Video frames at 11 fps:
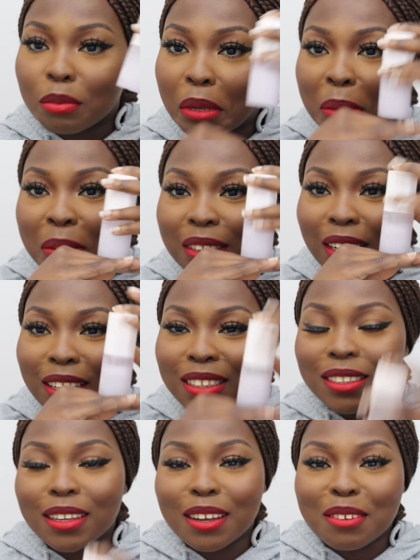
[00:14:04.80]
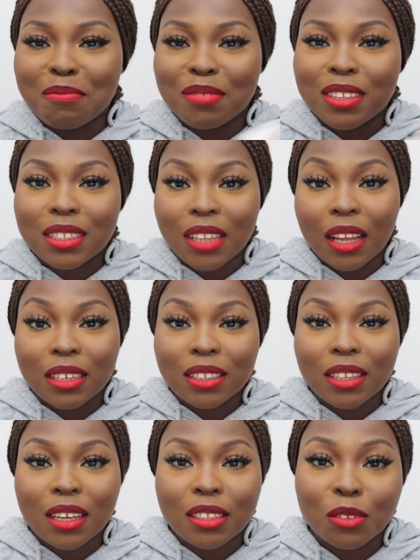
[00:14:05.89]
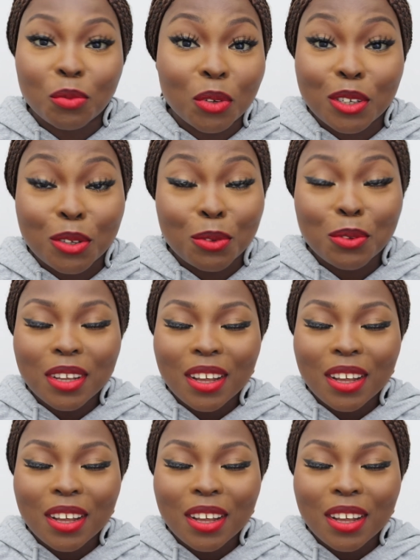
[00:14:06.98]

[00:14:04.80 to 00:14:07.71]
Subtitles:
baby size, standard size is What to Do,